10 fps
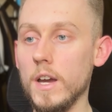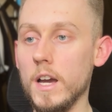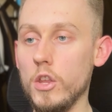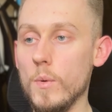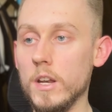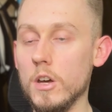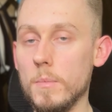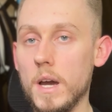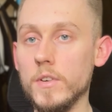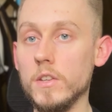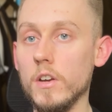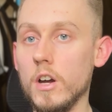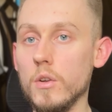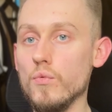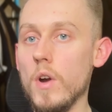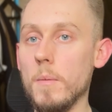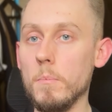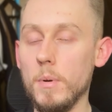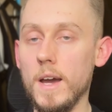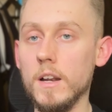and you end up having to kind of
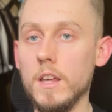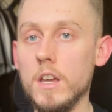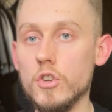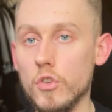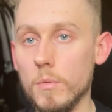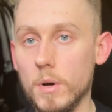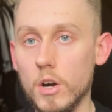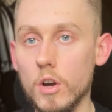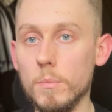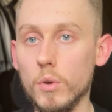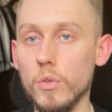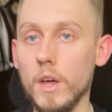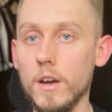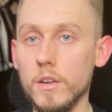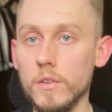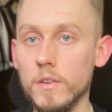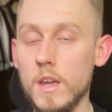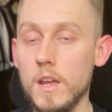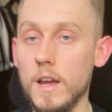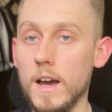ramp and hitch the bar up your thighs.
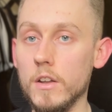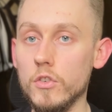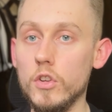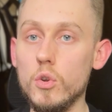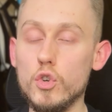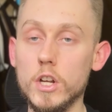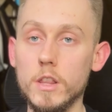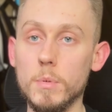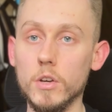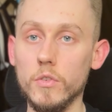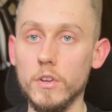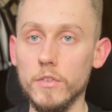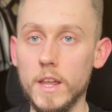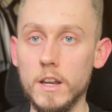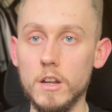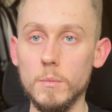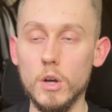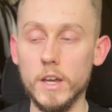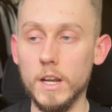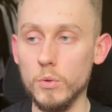And usually the person doesn't end up
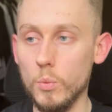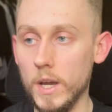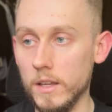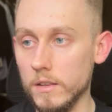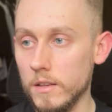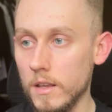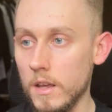locking out the weight.